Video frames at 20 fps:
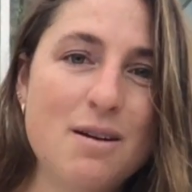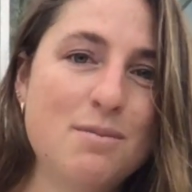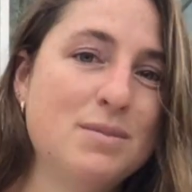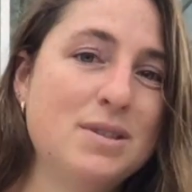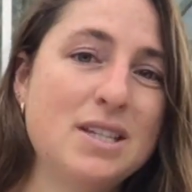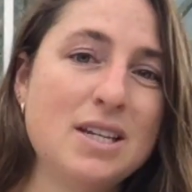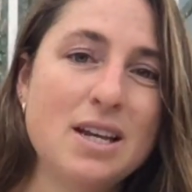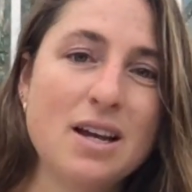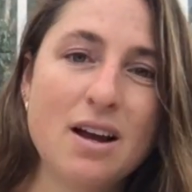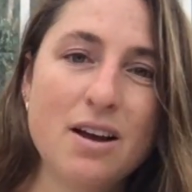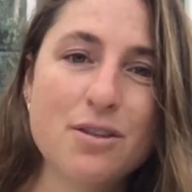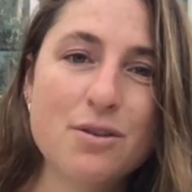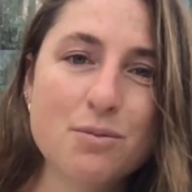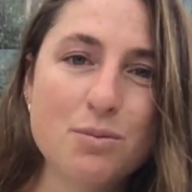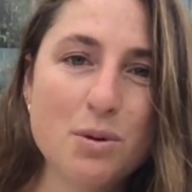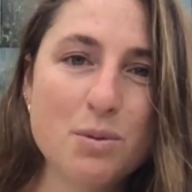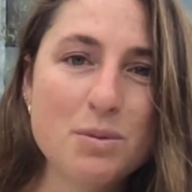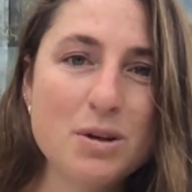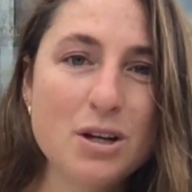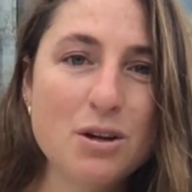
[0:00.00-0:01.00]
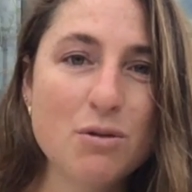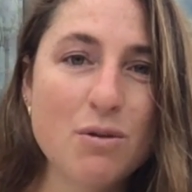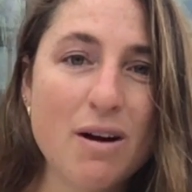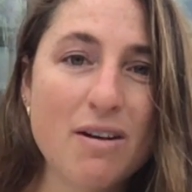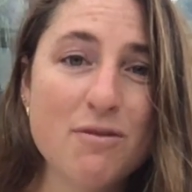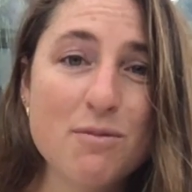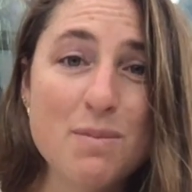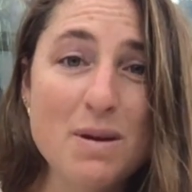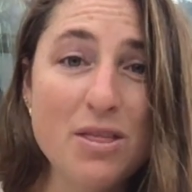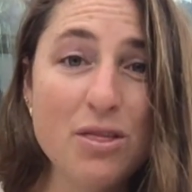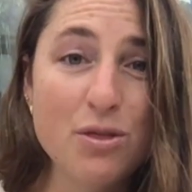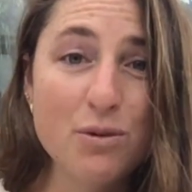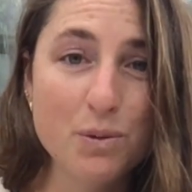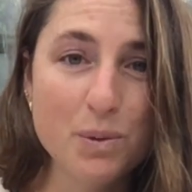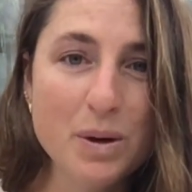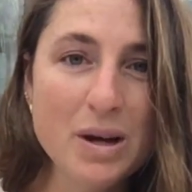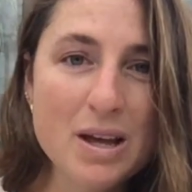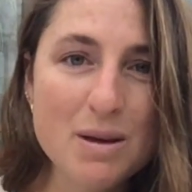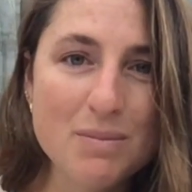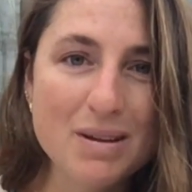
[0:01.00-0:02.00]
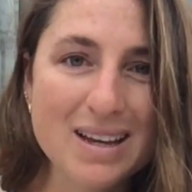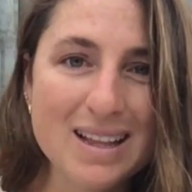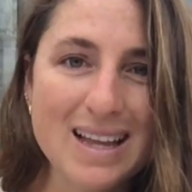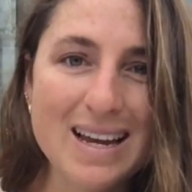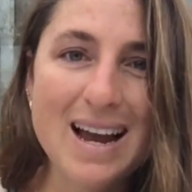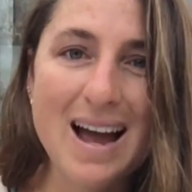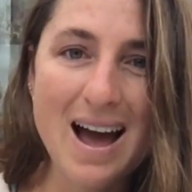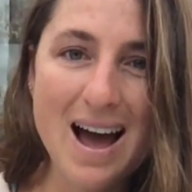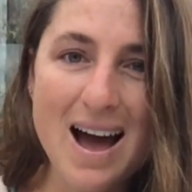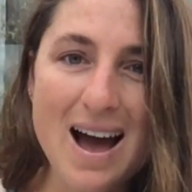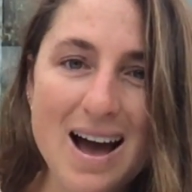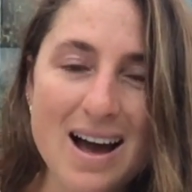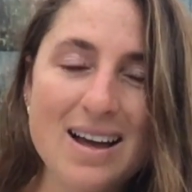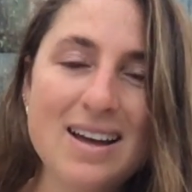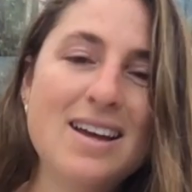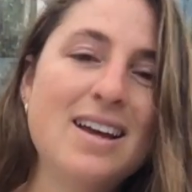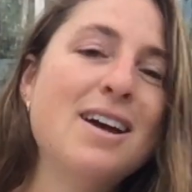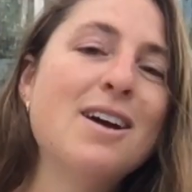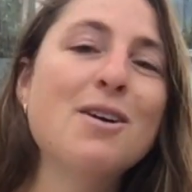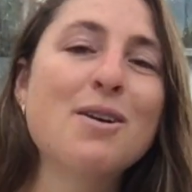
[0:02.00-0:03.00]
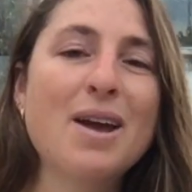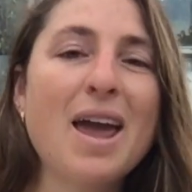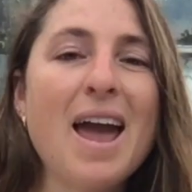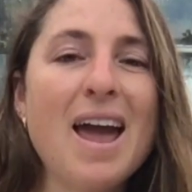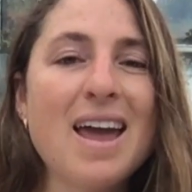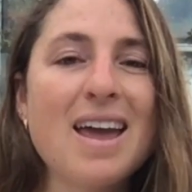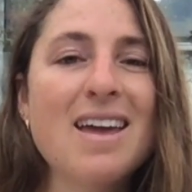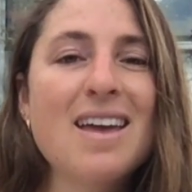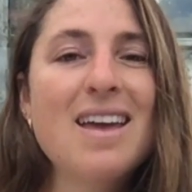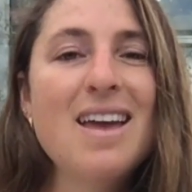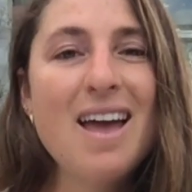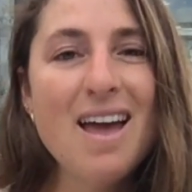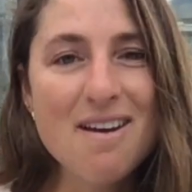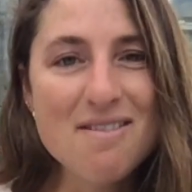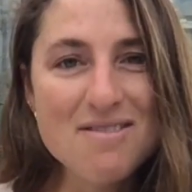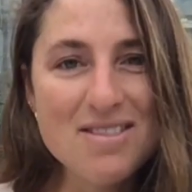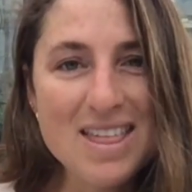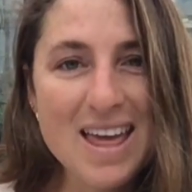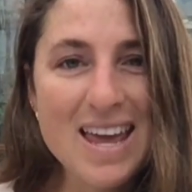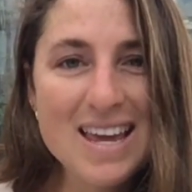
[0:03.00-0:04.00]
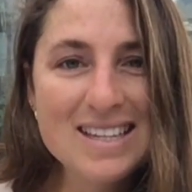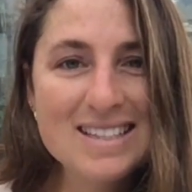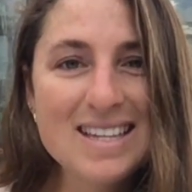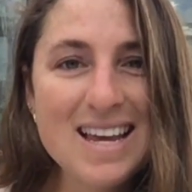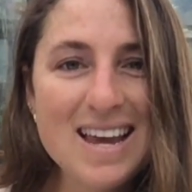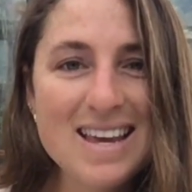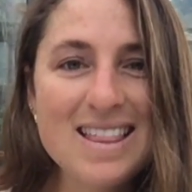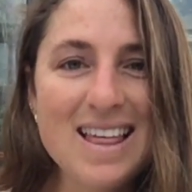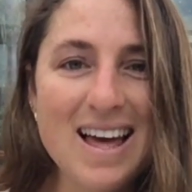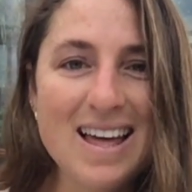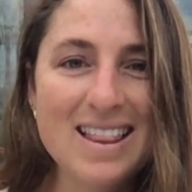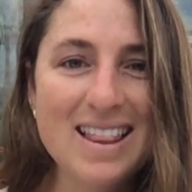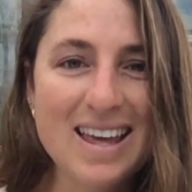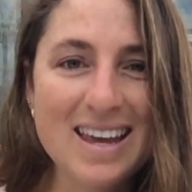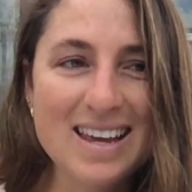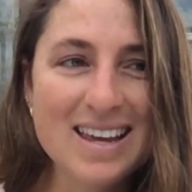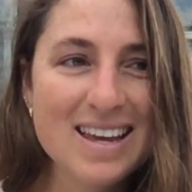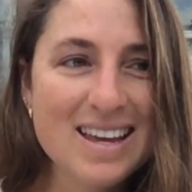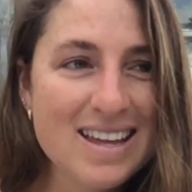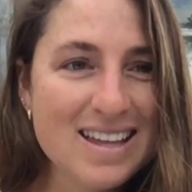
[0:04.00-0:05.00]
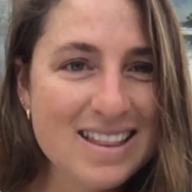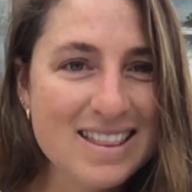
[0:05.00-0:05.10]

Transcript: Seeing other women who have been through it and being like, okay, if they say that like